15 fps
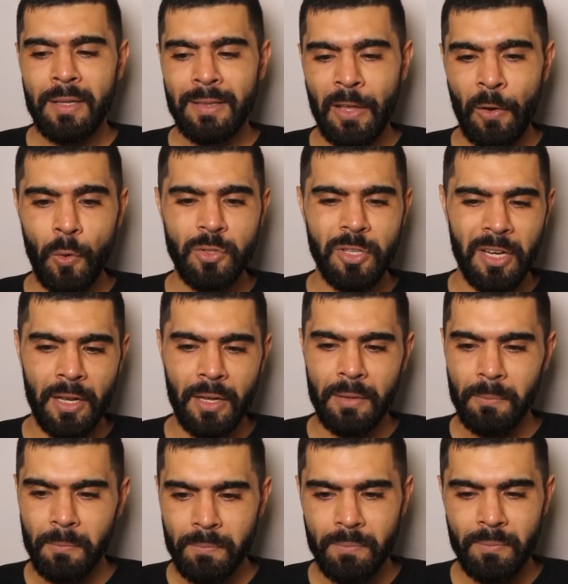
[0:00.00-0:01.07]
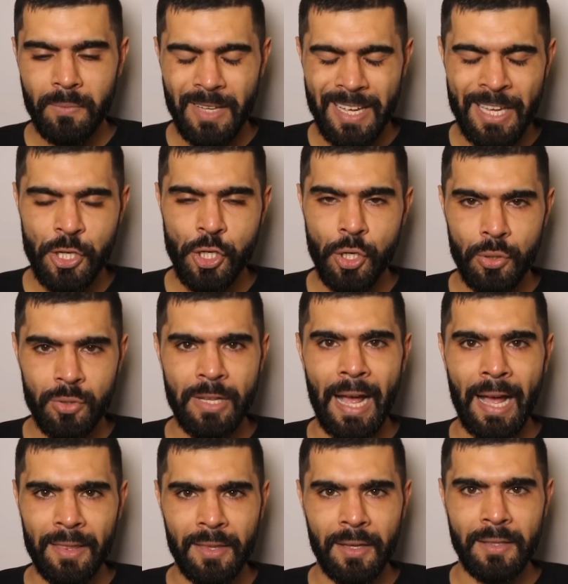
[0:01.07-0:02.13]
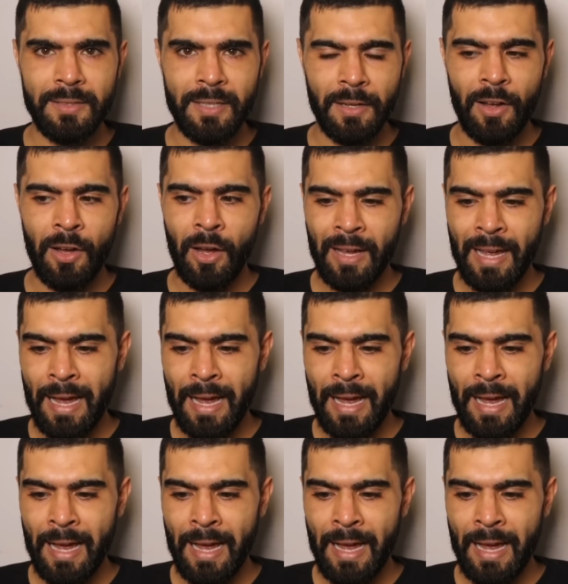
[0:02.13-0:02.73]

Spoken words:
Those are the issues that I think Ten Hag